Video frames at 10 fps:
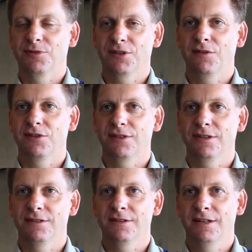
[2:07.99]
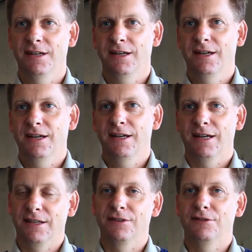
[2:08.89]
services
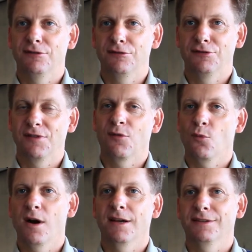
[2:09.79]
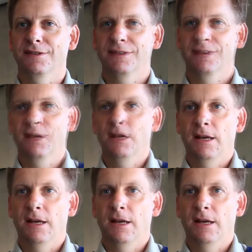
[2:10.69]
in different ways.